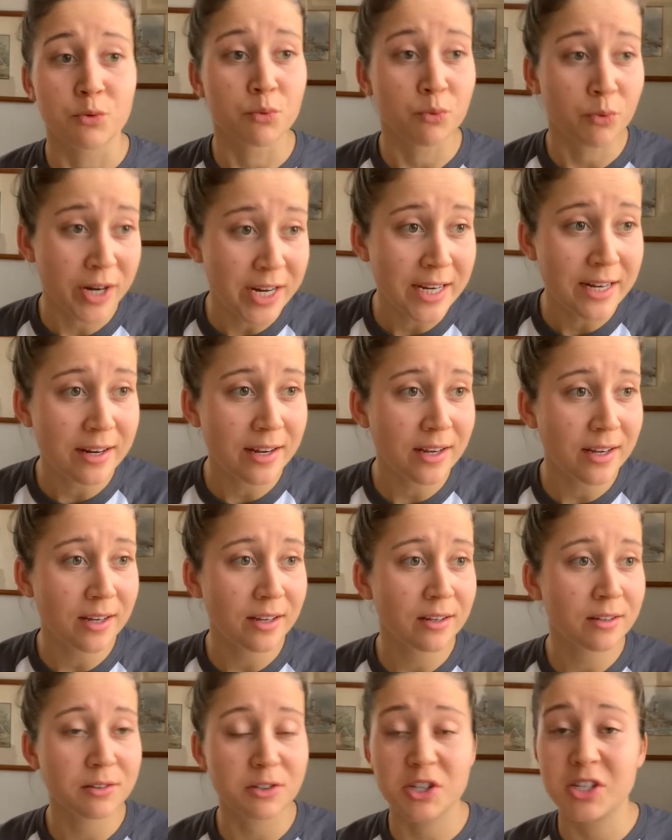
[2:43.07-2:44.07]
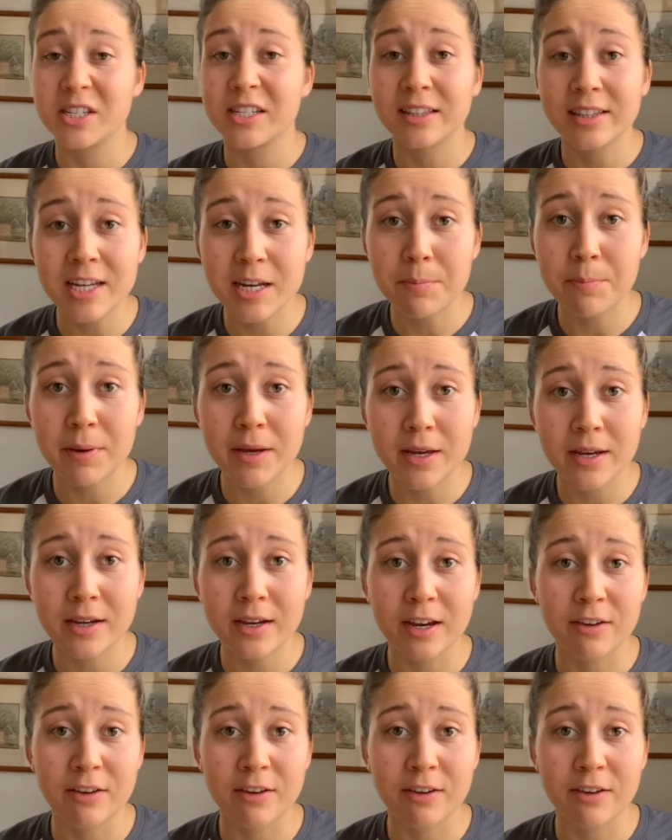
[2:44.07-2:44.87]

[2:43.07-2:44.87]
reading, sleeping.